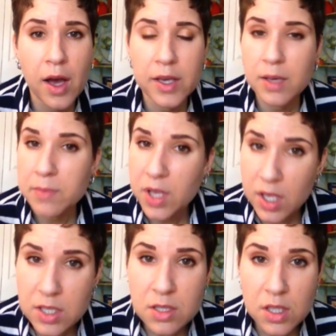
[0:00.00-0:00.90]
can
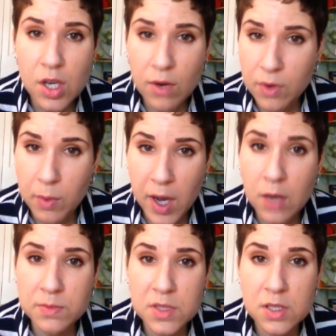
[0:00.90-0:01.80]
be easily
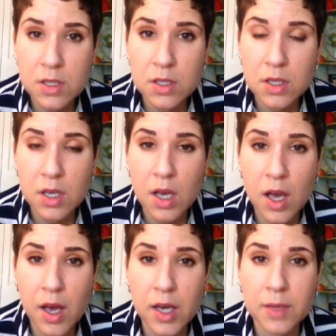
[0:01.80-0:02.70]
overwhelmed,
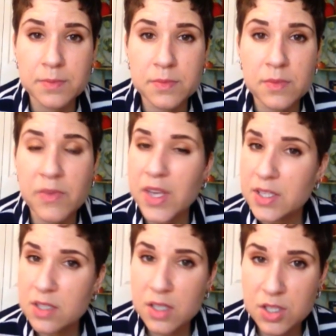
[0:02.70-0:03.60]

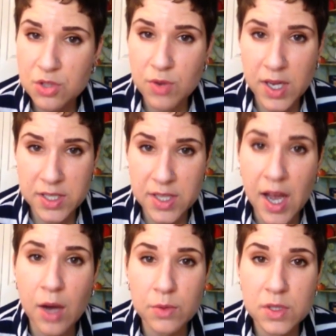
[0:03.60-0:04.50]
easily stressed
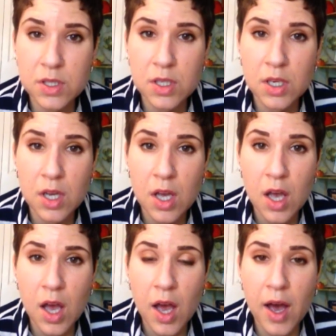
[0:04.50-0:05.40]
out.
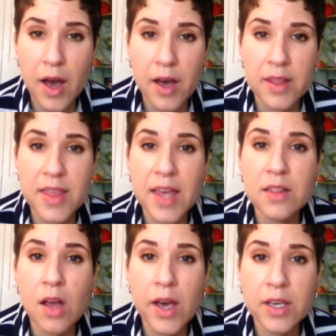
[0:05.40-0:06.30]
They
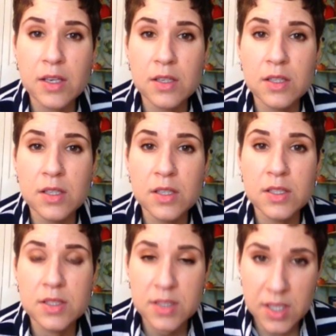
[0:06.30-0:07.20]
like
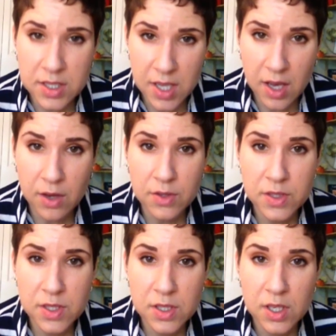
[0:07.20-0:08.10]

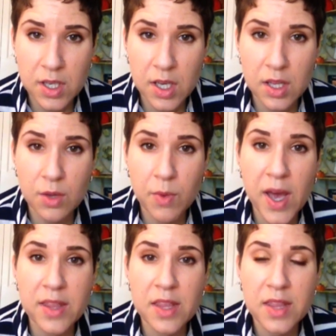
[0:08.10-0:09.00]
details in the
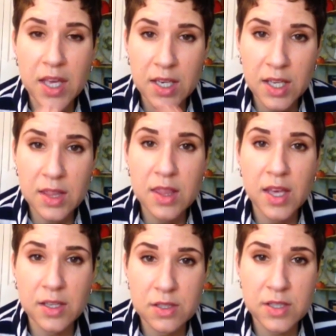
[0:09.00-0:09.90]
way that they need
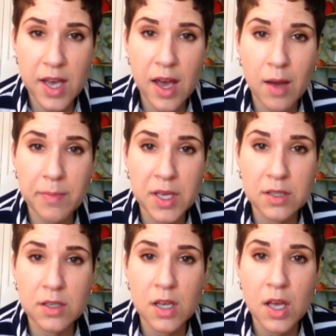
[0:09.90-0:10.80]
things to
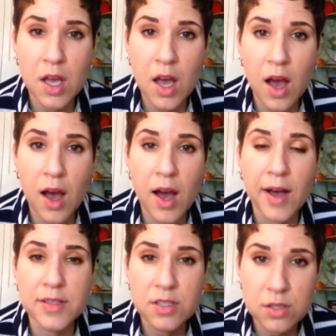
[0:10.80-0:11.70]
happen
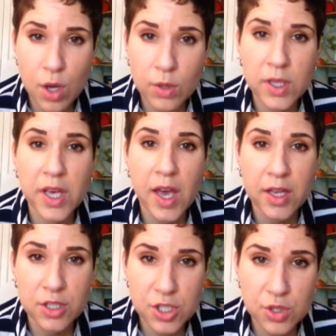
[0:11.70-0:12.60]
slowly
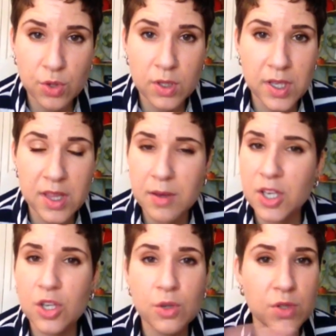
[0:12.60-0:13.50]
and surely. The
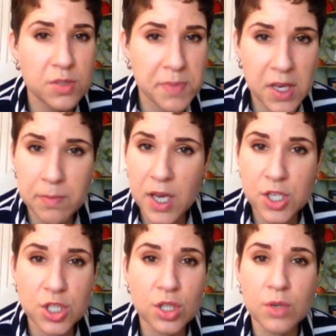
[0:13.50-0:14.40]
huge big
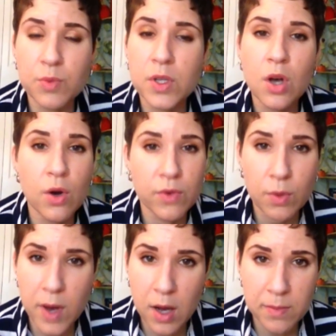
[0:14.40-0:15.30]
picture will
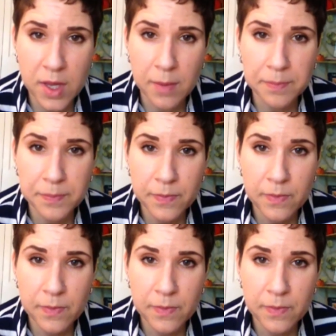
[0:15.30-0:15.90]
overwhelm them.